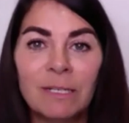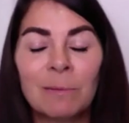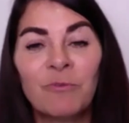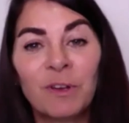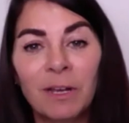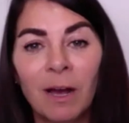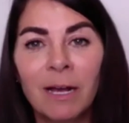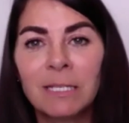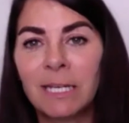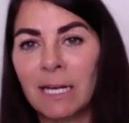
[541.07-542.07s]
And for
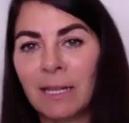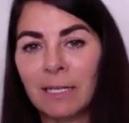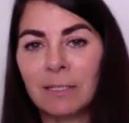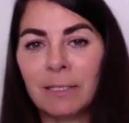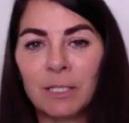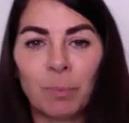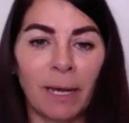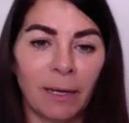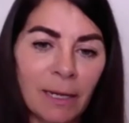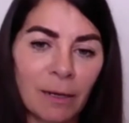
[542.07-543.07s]
guys, get that six
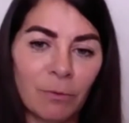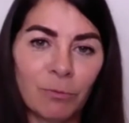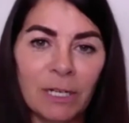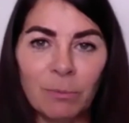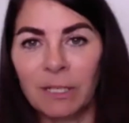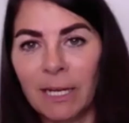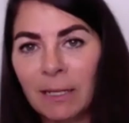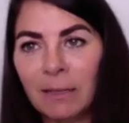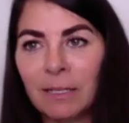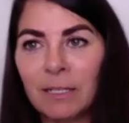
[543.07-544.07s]
pack, get ripped,
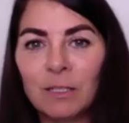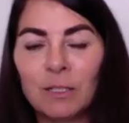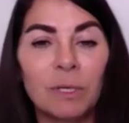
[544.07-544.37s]
get this. So